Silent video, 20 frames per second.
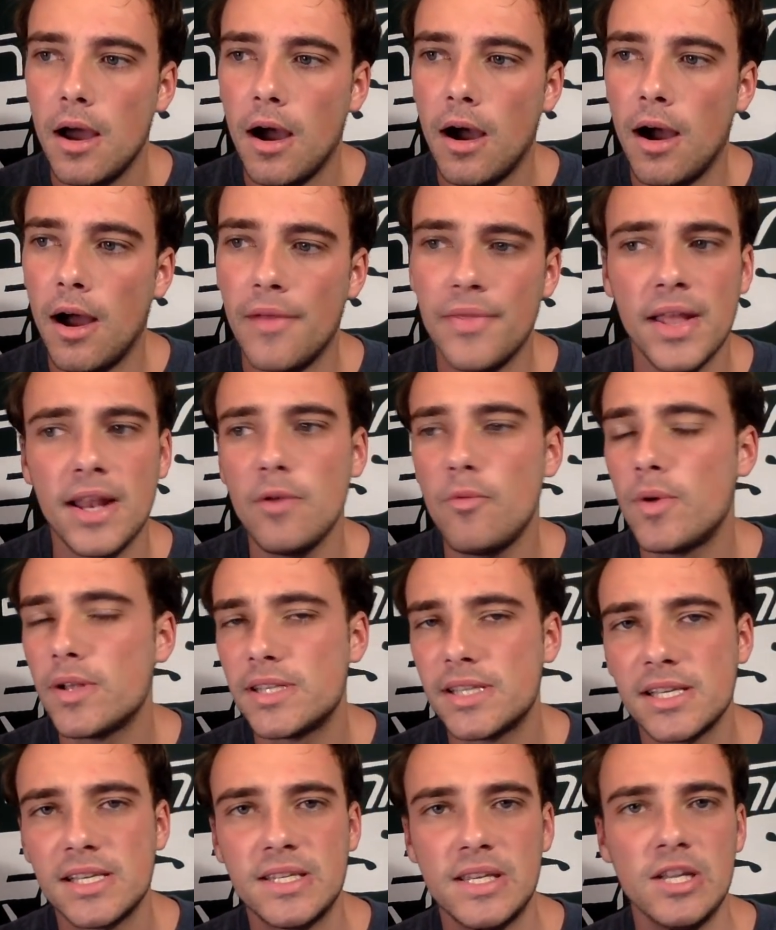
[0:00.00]
And then he went
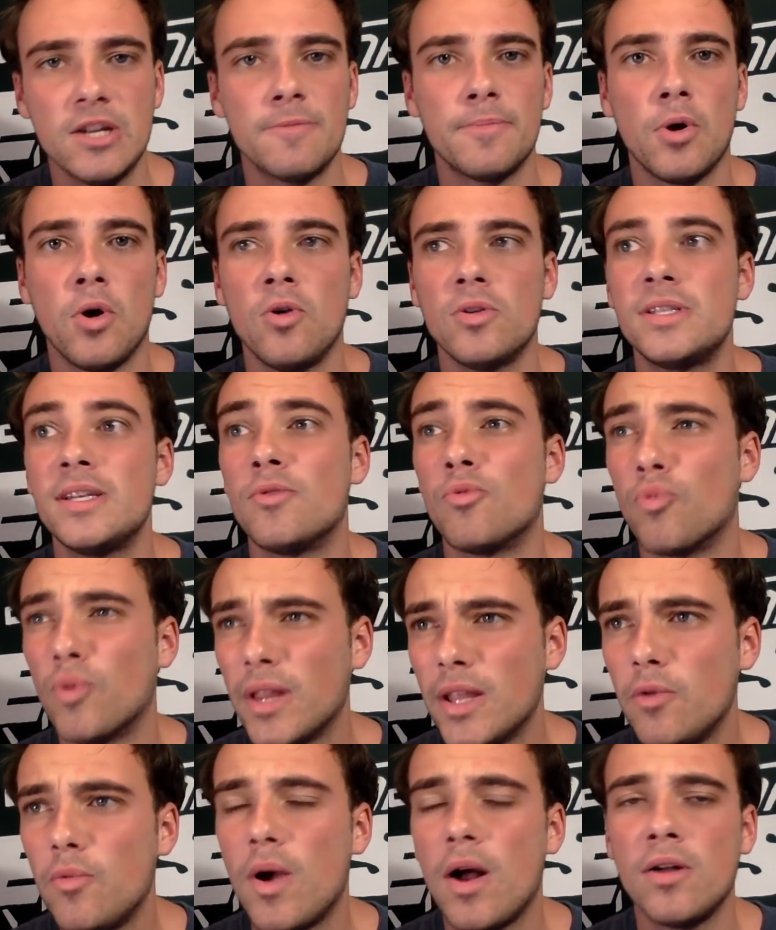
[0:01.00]
to the Senior Bowl, did
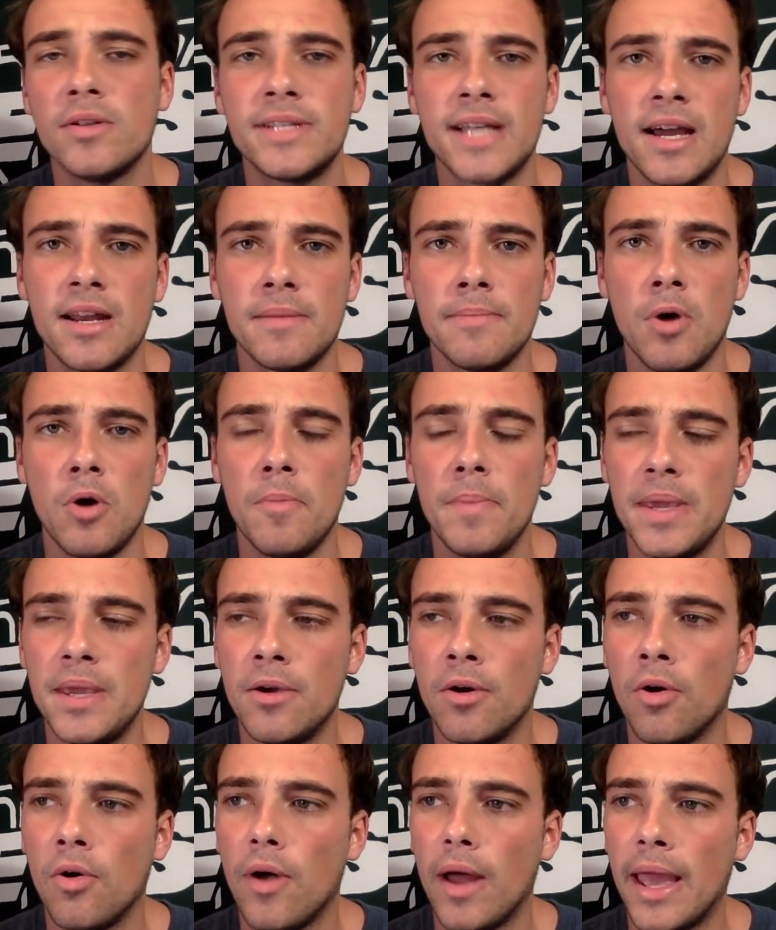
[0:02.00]
really well down in
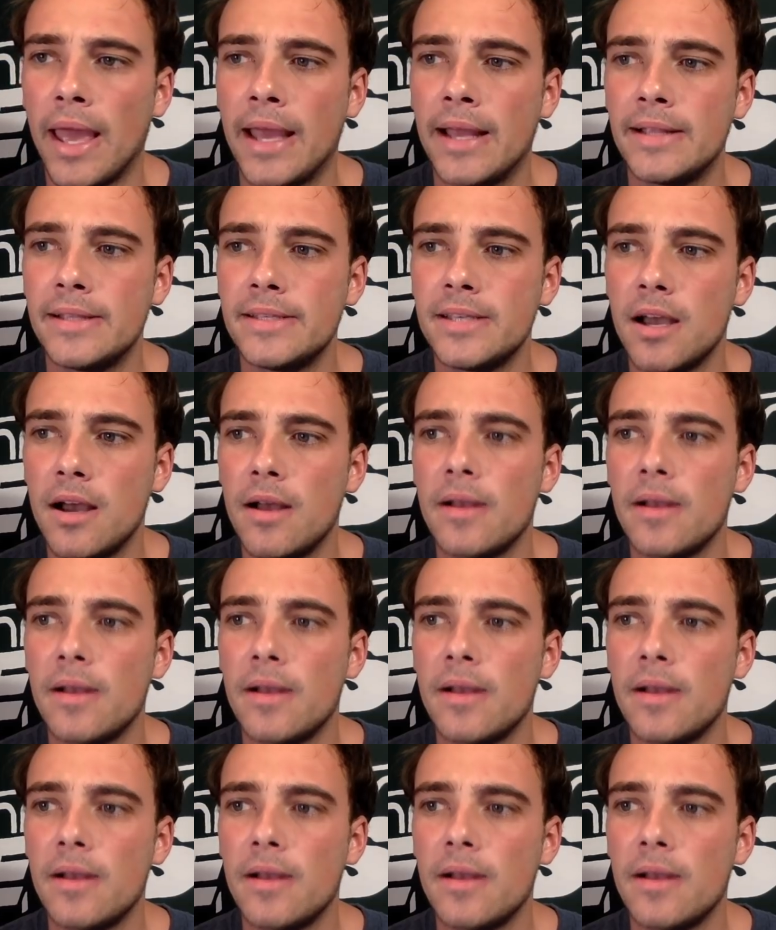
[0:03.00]
Mobile, and